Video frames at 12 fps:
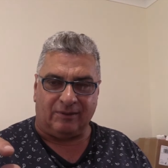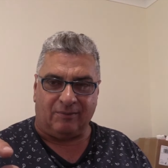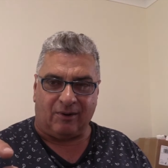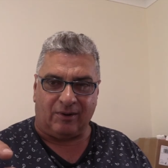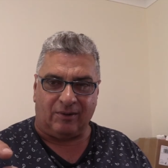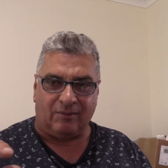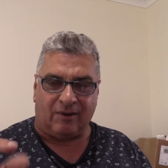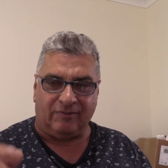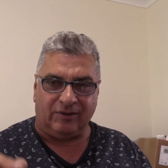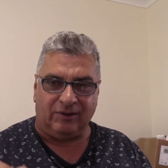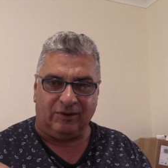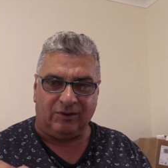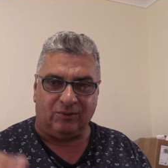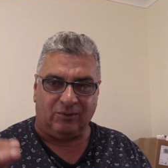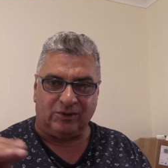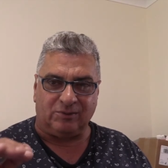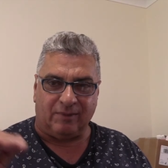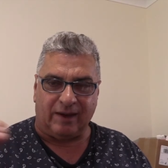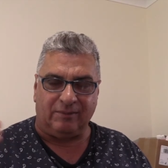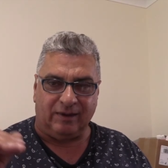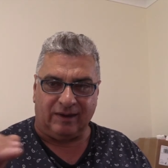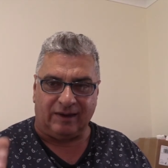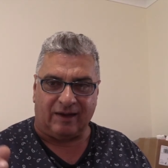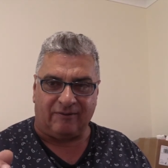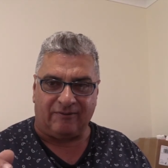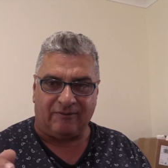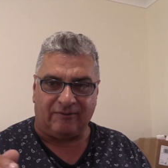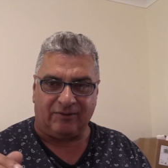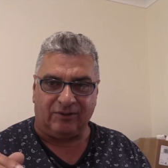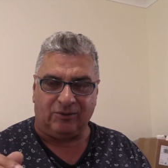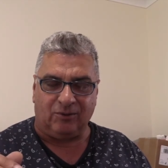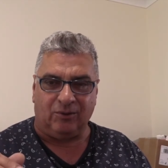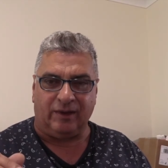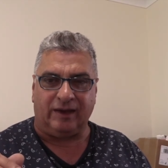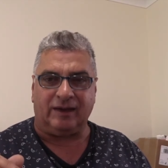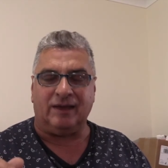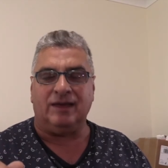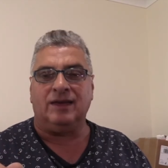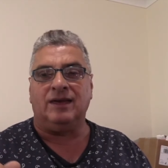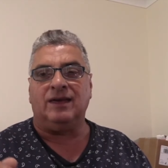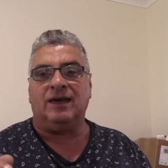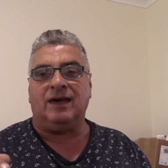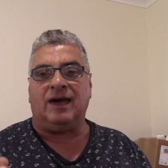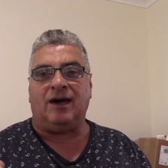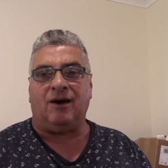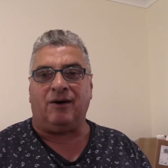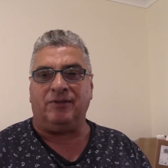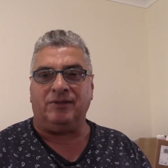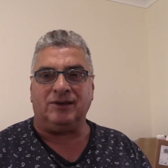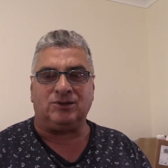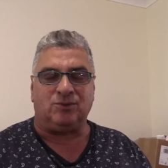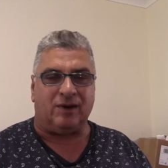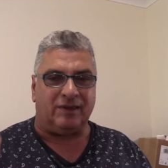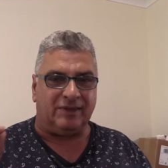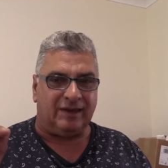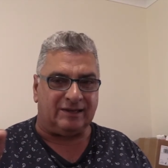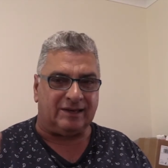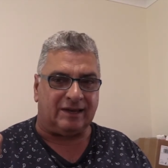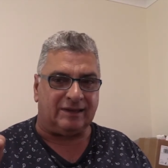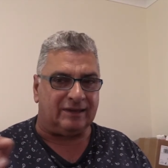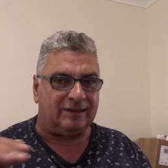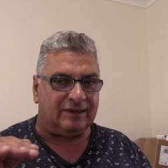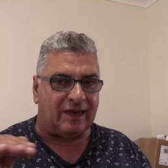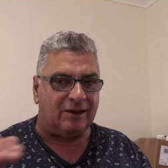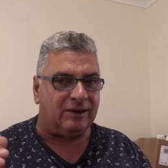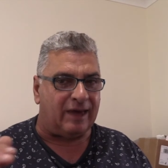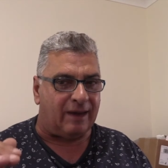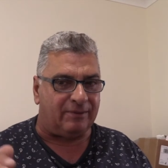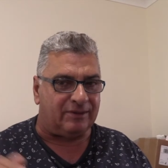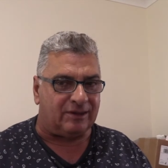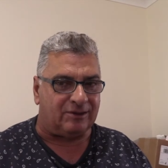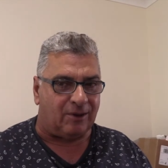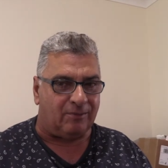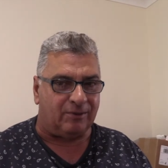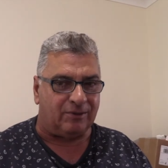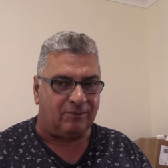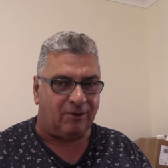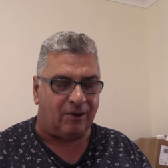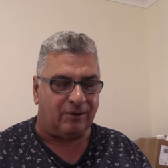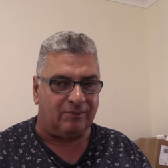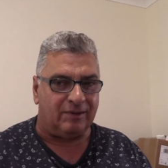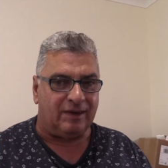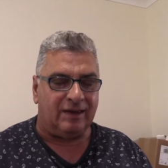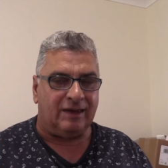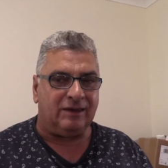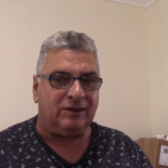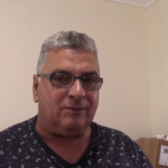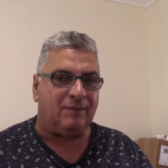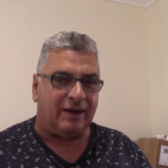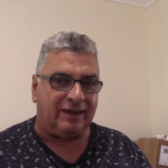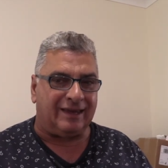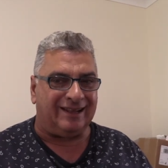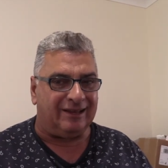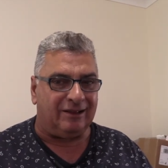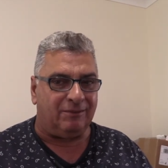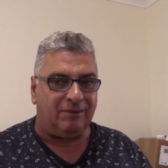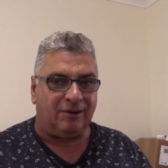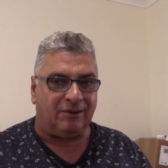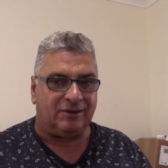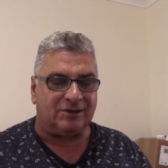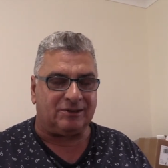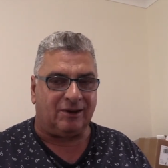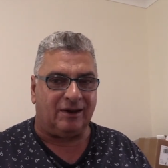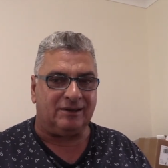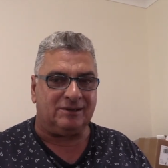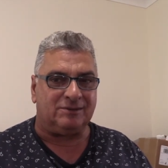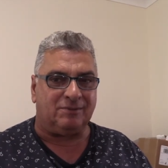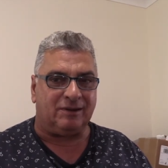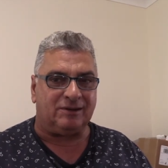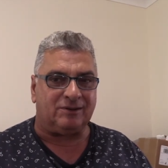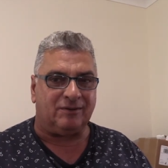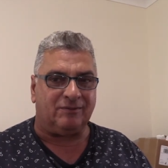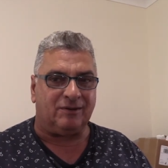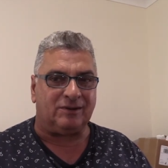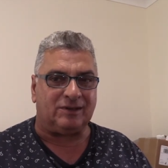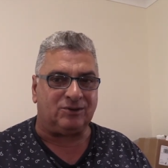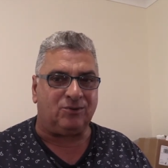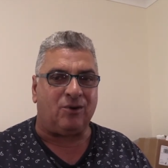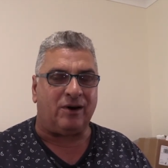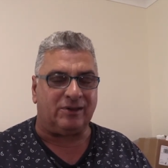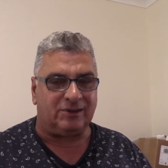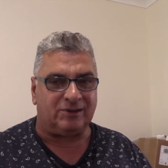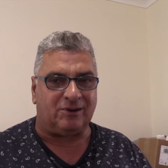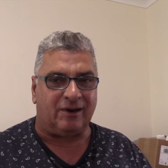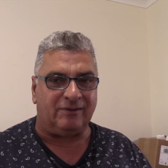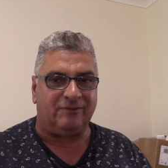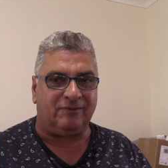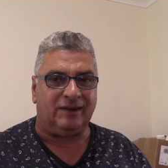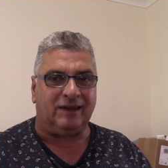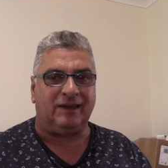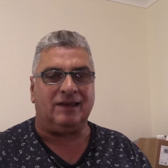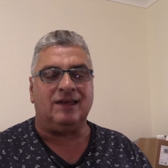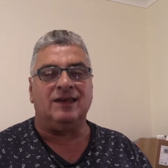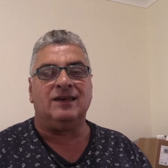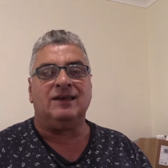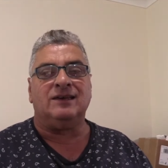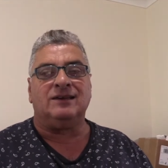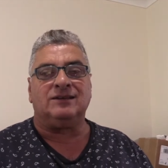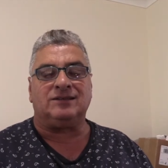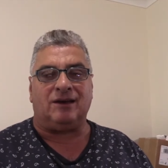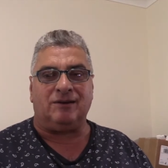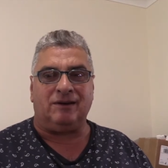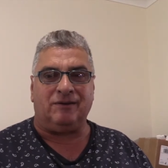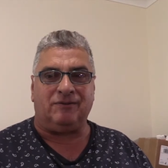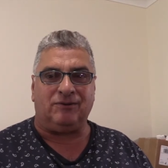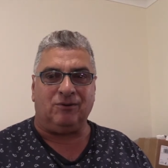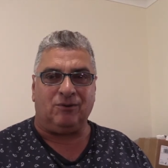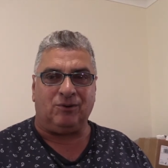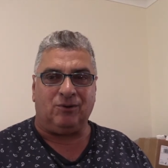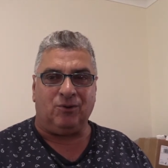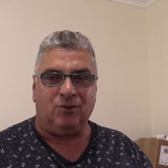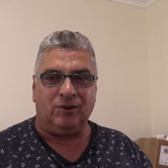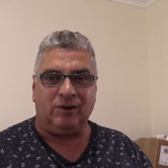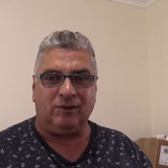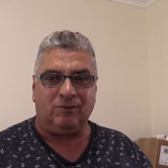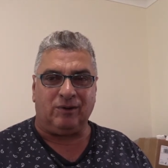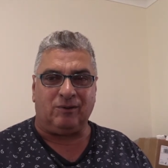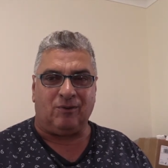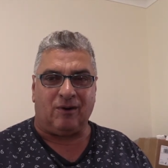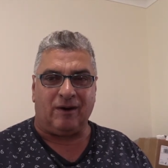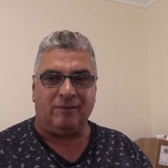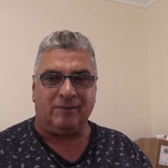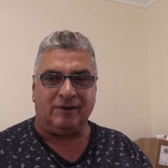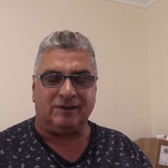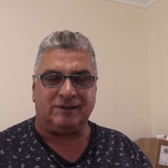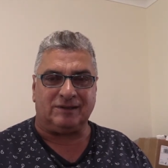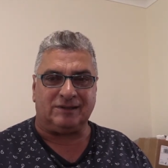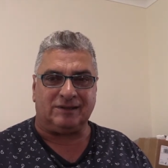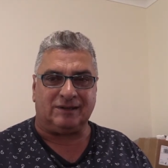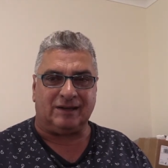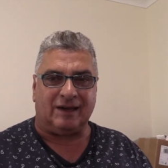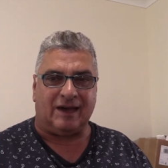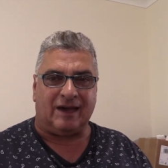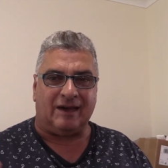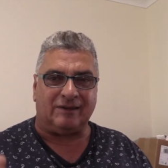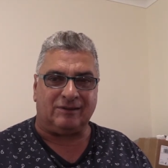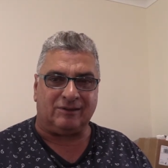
the bottom of the unit, which may be enough for the cooling. On this one, there's no gap at the top and the bottom. You may get a little bit on the sides, but it's quite tight fitting. So if your cooling requirements are